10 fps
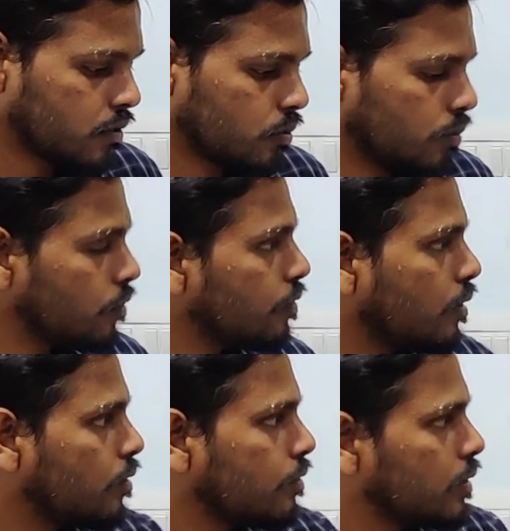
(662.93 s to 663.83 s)
So
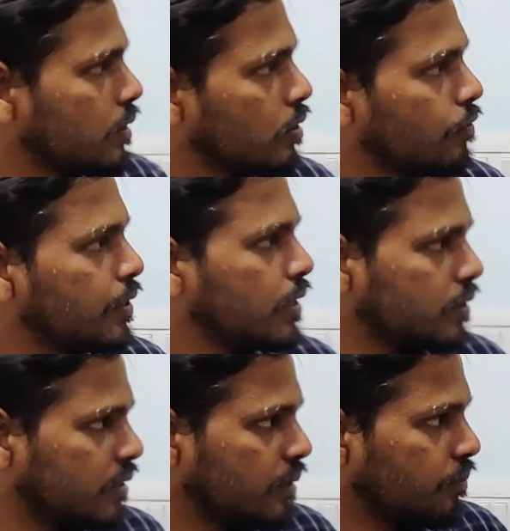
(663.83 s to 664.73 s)
we read
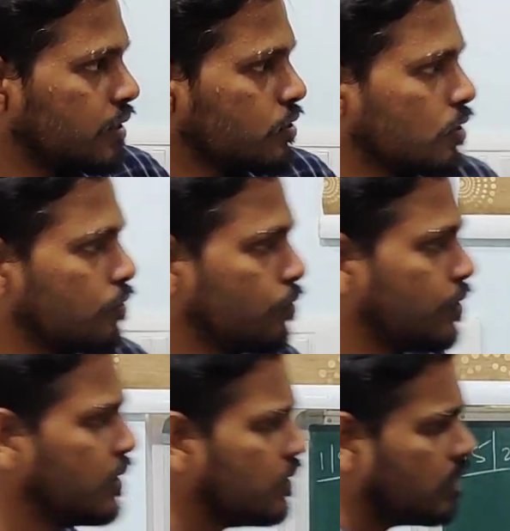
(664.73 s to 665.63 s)
the temperature of
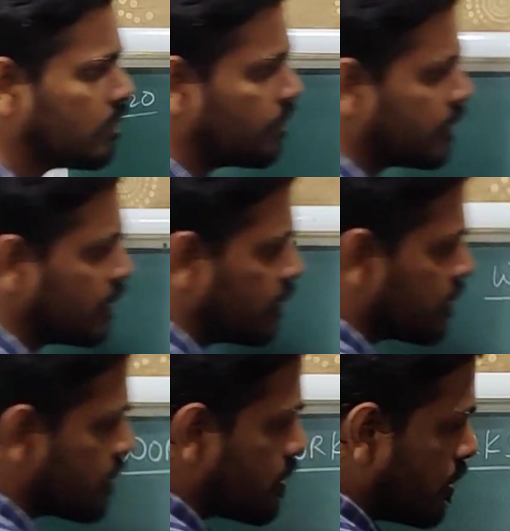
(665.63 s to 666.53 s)
Ooty. So
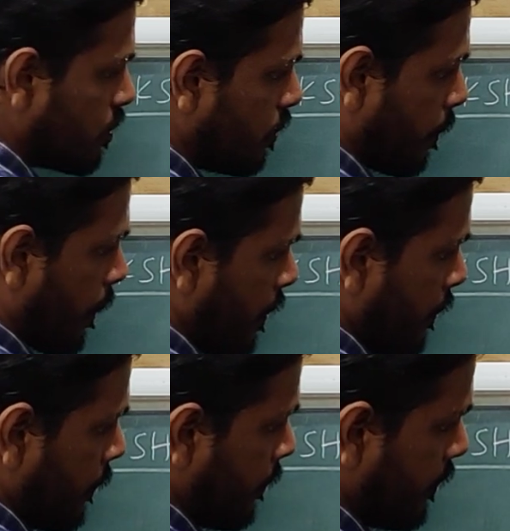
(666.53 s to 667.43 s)
this is 0,
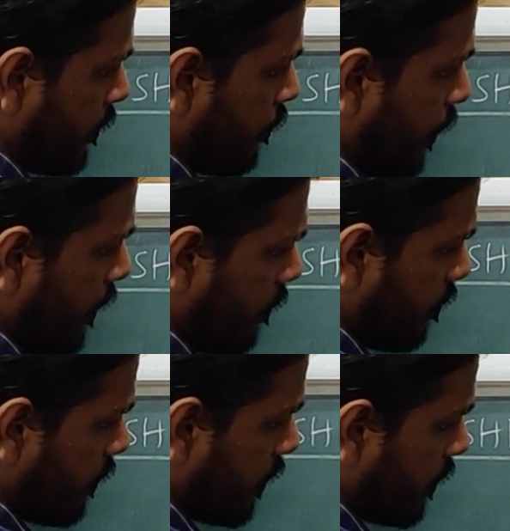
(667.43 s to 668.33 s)
then
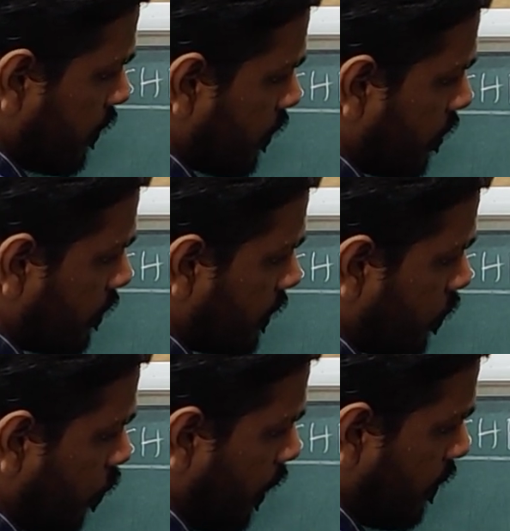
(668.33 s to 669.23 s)
5. Now you count
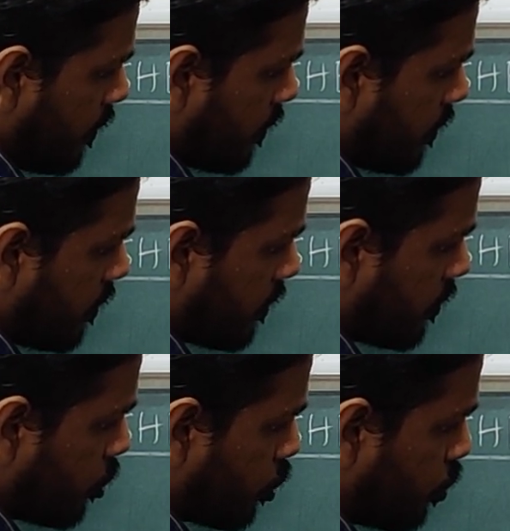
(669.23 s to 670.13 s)
it 1,
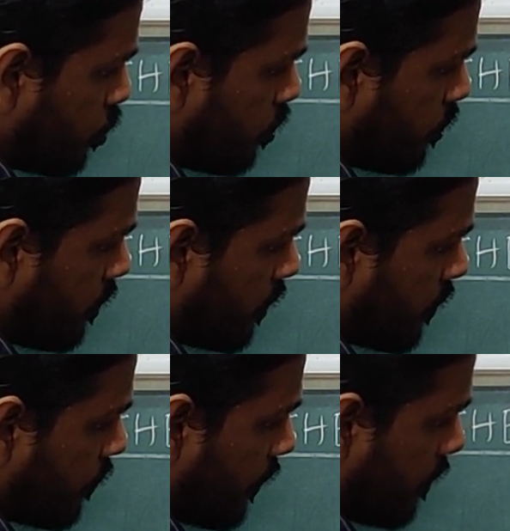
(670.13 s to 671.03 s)
2,
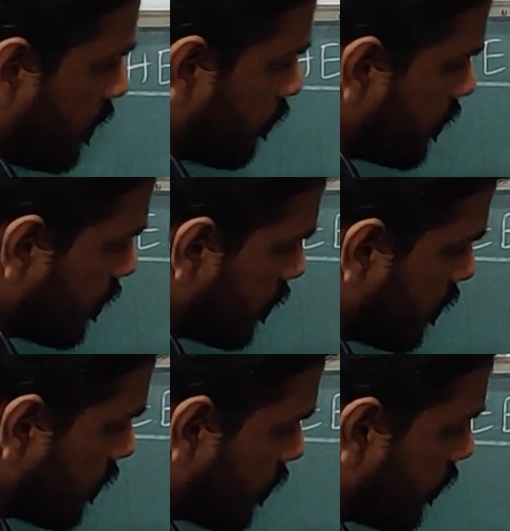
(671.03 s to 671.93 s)
3. Therefore,
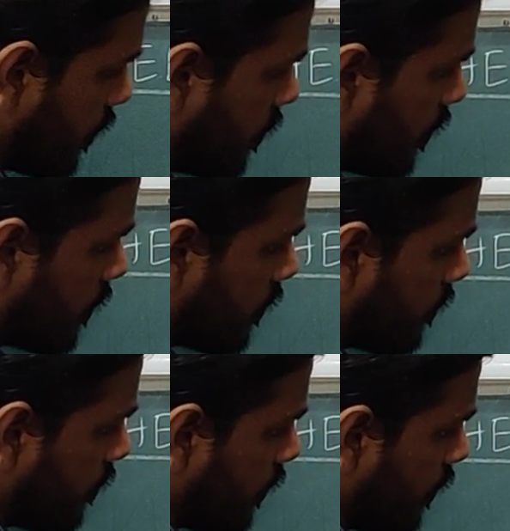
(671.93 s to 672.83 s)
this is 3. Like
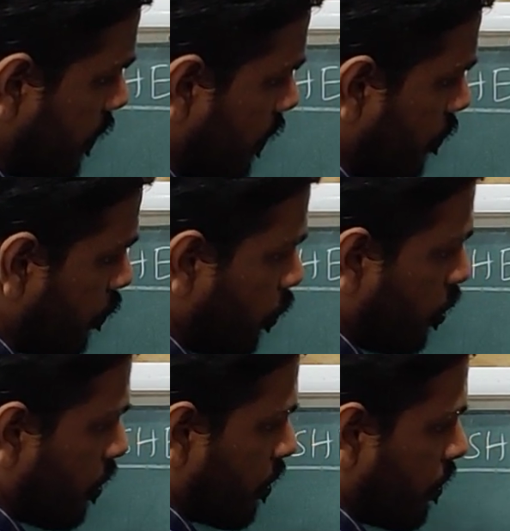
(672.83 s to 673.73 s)
this, 3,
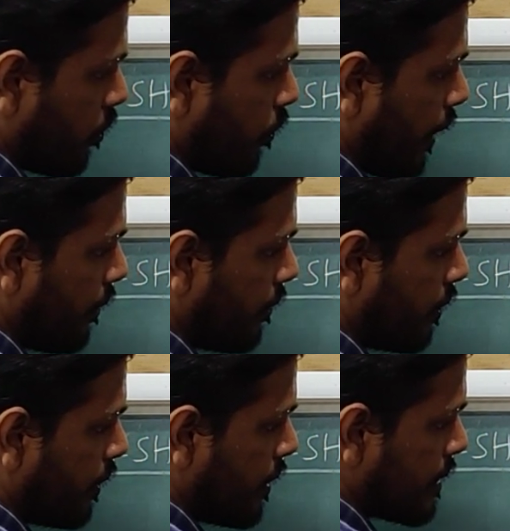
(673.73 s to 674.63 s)
4, 5,
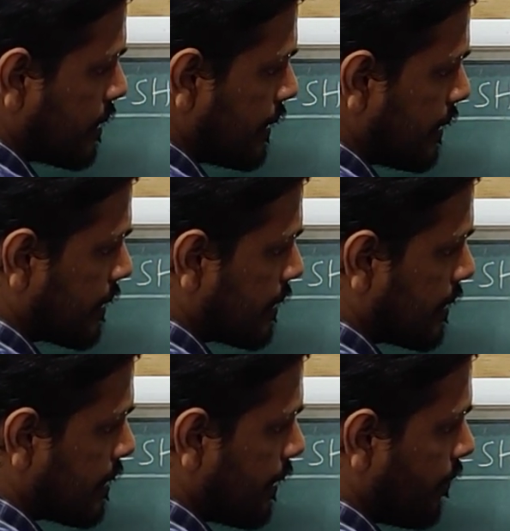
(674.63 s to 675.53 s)
6,
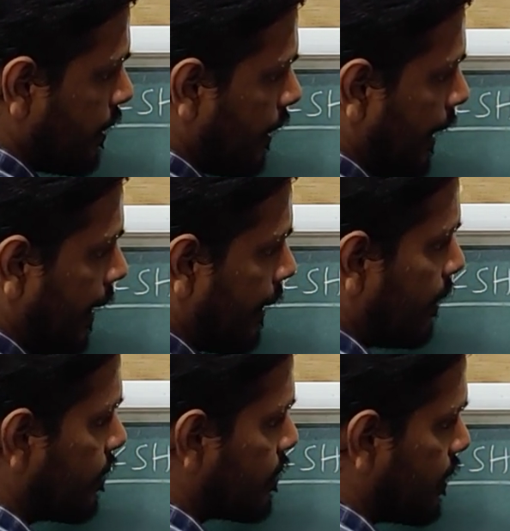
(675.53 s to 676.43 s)
7, 8,
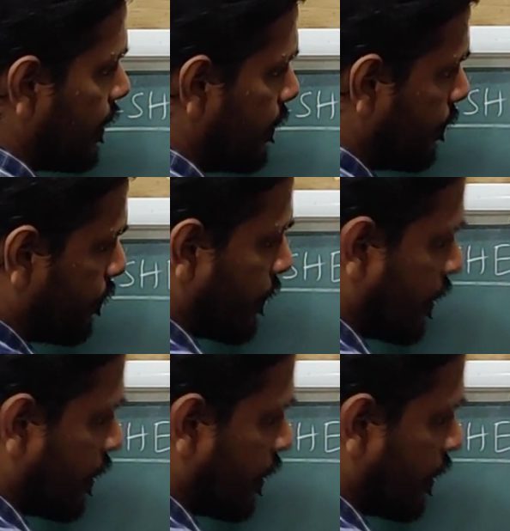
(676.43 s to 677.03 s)
and this is 9.